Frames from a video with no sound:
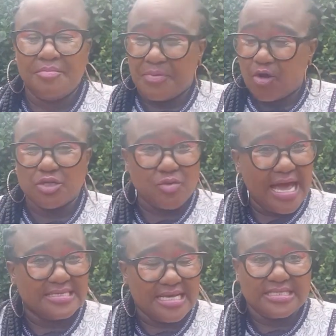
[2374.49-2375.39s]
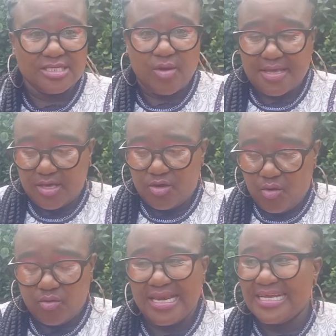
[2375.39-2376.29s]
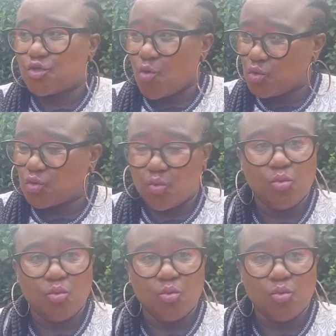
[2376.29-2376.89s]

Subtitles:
Because we are into ayiyo. Litutu.